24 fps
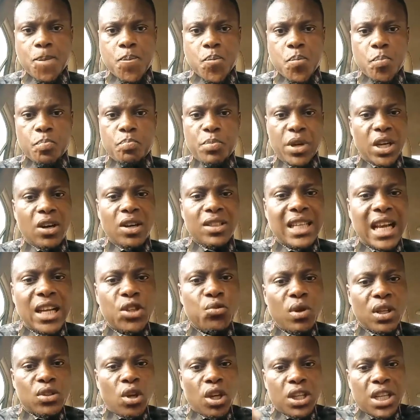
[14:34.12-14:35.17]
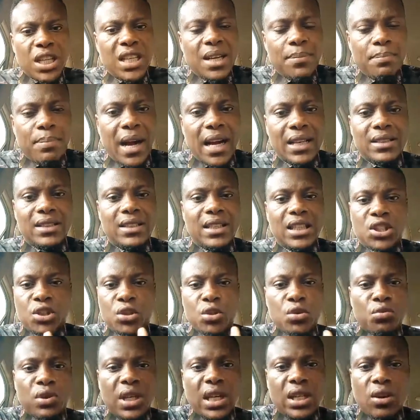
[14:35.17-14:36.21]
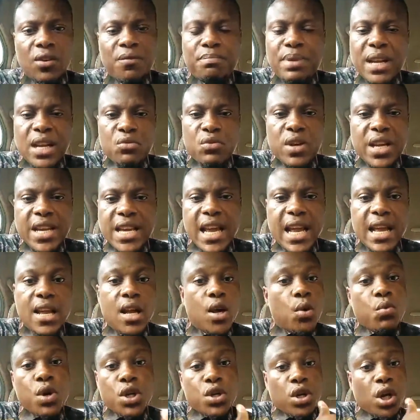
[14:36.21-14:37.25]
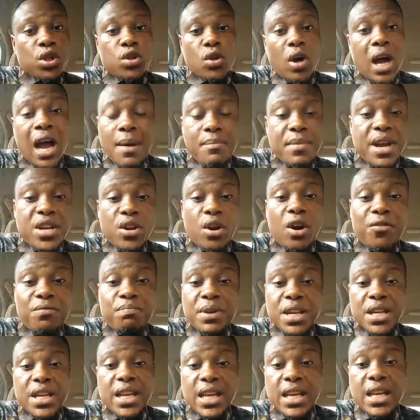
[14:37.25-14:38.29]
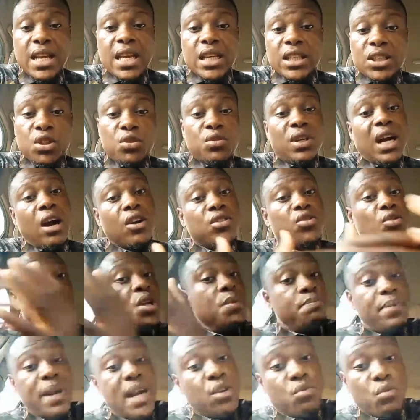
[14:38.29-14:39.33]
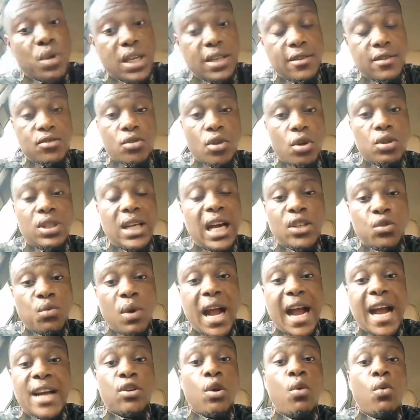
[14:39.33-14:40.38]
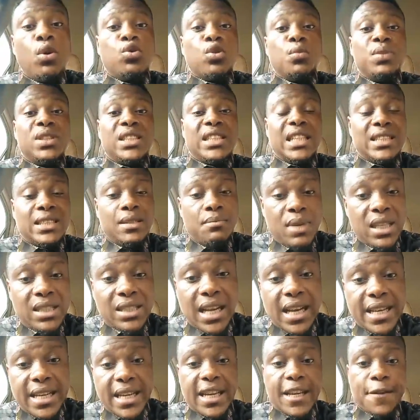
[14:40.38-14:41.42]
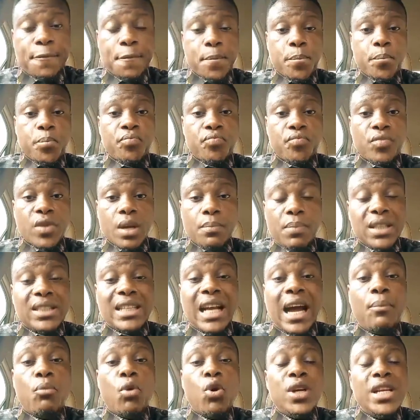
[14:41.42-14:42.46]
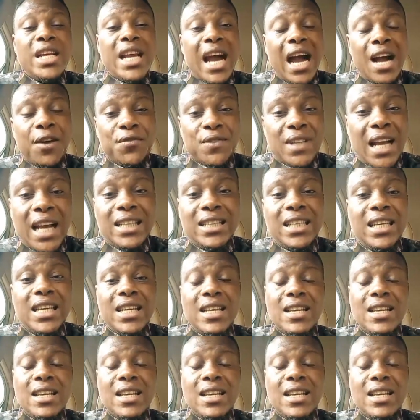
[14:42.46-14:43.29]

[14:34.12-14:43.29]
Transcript: Because as we're talking about the children of Benue here, we don't know how many of Benin children are also in Benue. So that's why I don't want to be sentimental here. But I'm only after the